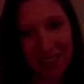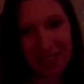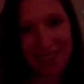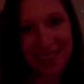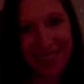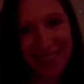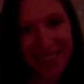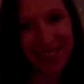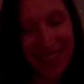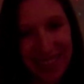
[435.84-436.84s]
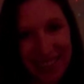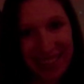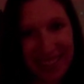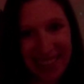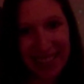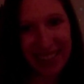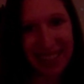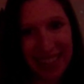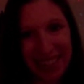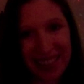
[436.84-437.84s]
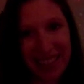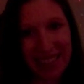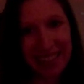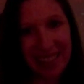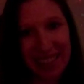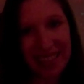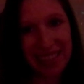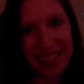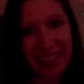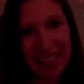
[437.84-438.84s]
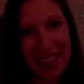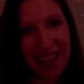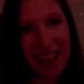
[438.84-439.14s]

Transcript: Yeah. Any mythology that you would want to explore, do you think?